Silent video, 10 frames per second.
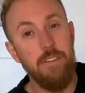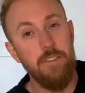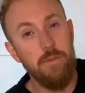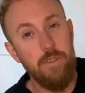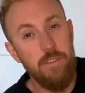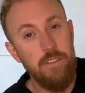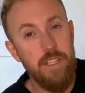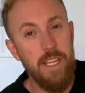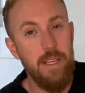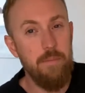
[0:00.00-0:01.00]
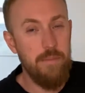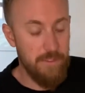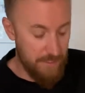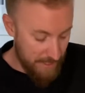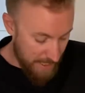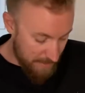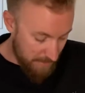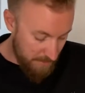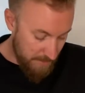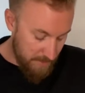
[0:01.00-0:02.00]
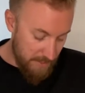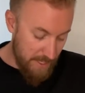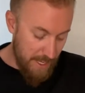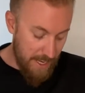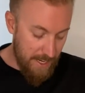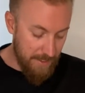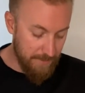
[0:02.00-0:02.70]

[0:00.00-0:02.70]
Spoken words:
towards the hips and down towards the leg,